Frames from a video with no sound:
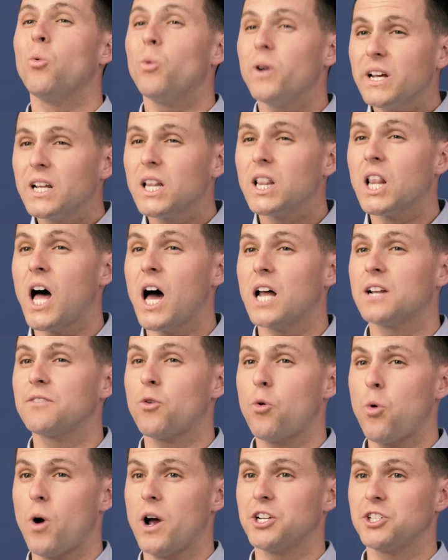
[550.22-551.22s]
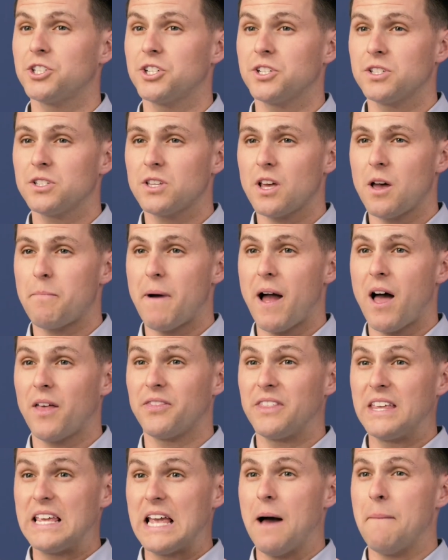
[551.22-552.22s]
We get a lot of questions
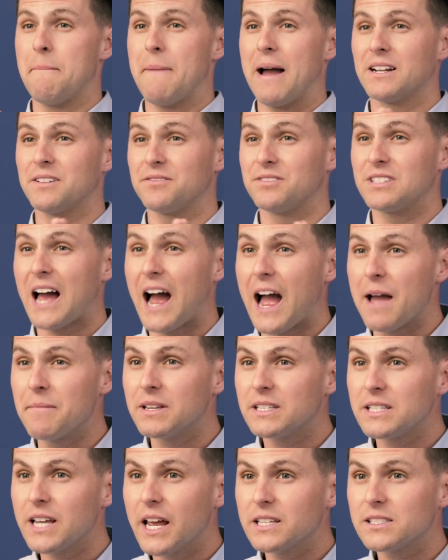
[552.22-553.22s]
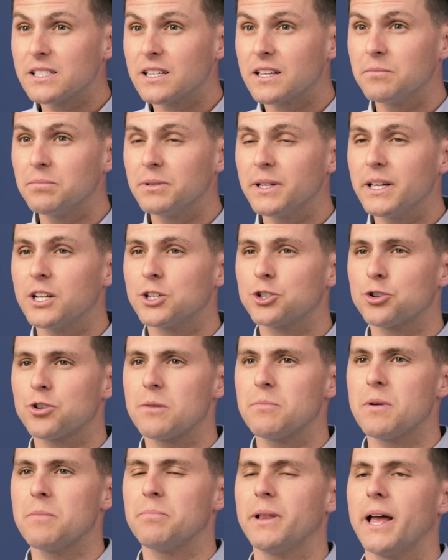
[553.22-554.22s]
about the amount of time it takes to complete a
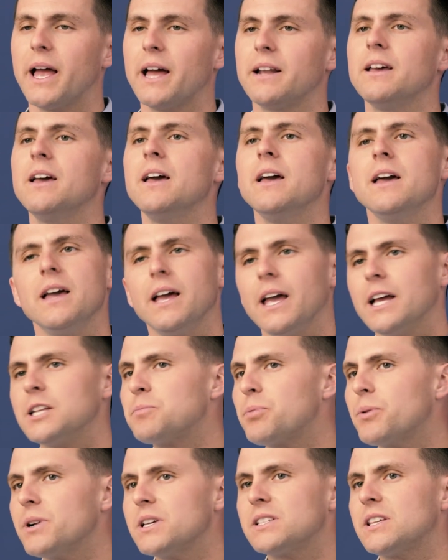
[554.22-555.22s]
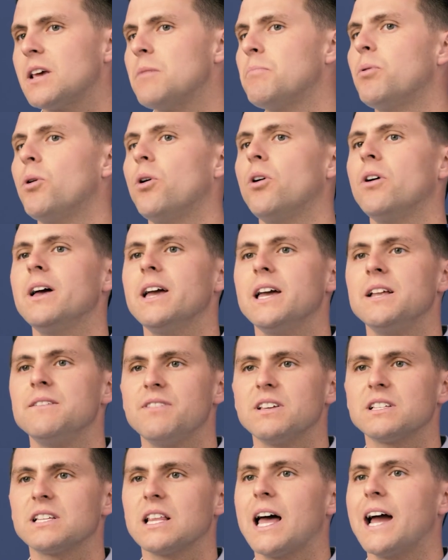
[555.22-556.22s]
treatment plan. It's pretty simple.
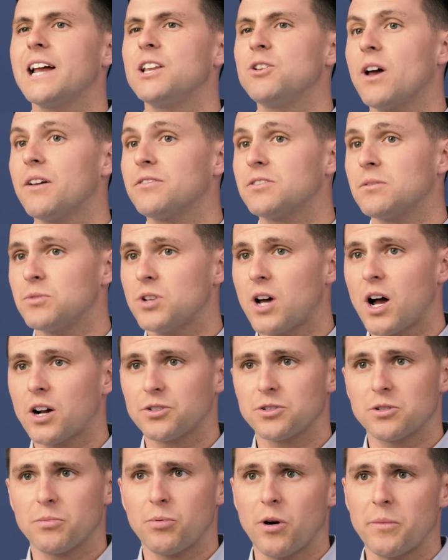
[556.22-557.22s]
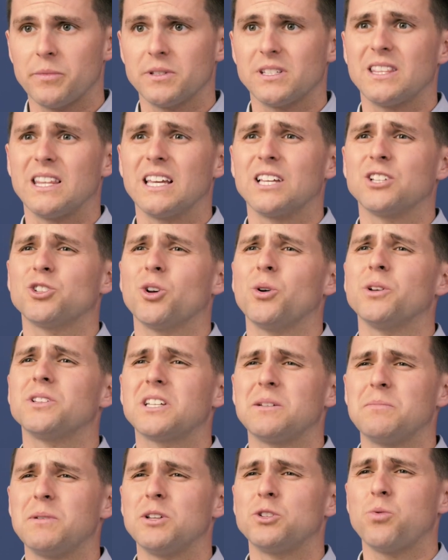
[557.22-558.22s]
Invisalign, you have some doctor's appointments and things, so it's
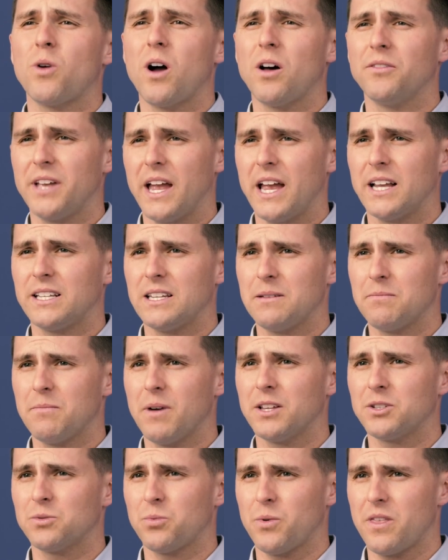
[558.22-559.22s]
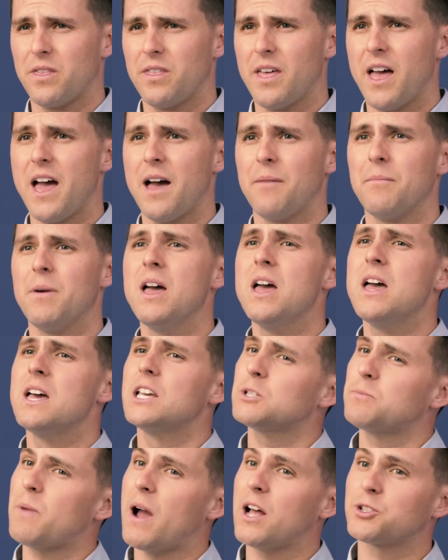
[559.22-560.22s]
gonna be 12 to 18 months with them.
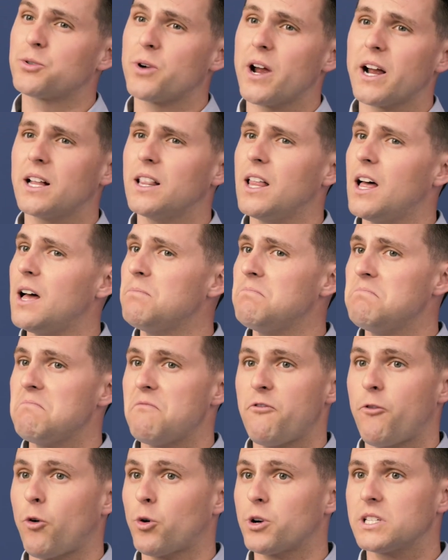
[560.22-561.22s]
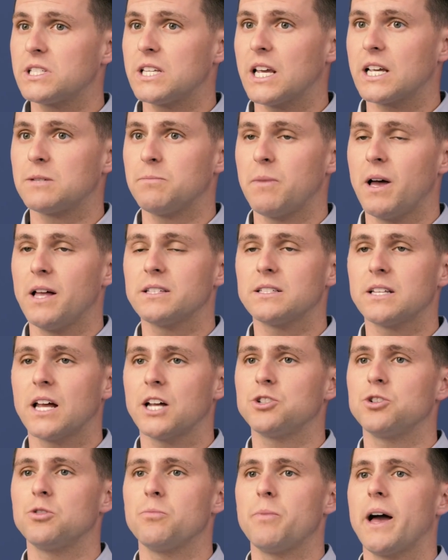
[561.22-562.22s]
Smile Direct Club, 4 to 6 months,
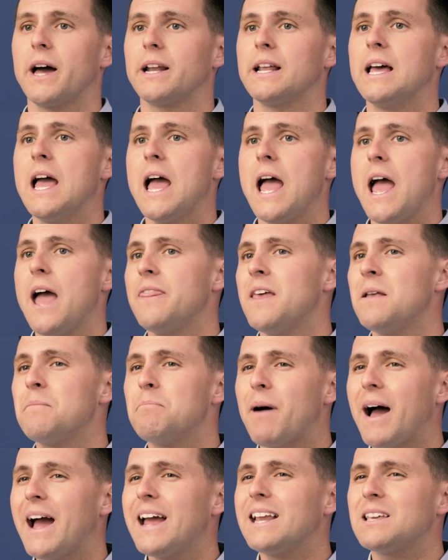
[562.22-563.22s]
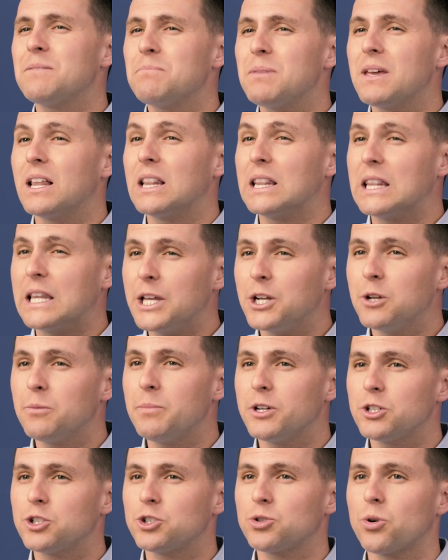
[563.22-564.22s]
not too bad. And then Byte can be a little
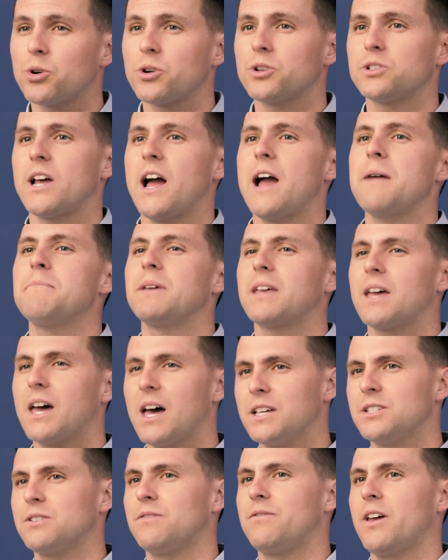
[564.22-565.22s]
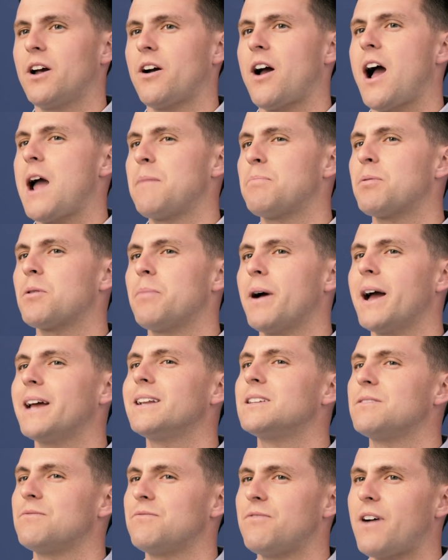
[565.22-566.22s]
bit shorter time because of their
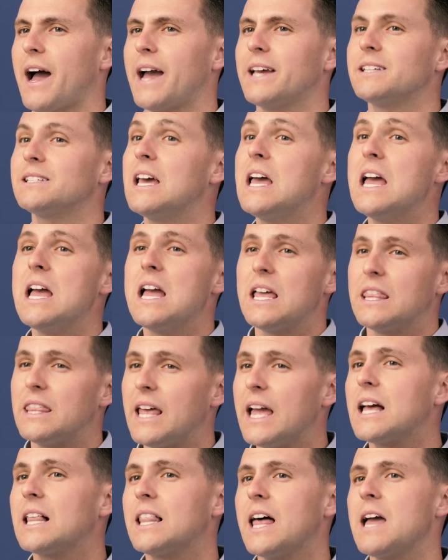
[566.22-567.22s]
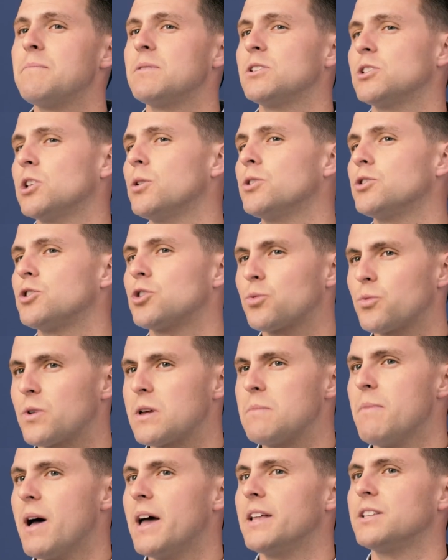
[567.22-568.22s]
HyperByte device. They claim as low as 3
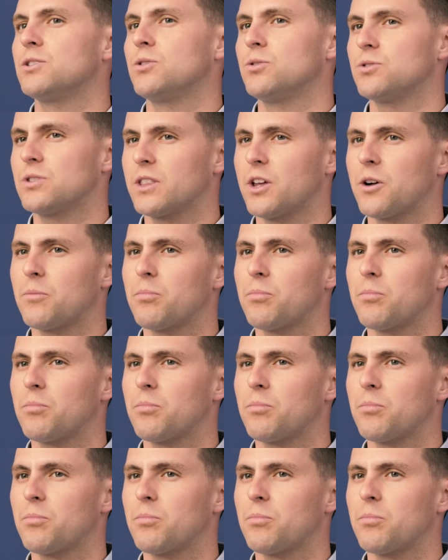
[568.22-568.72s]
months using their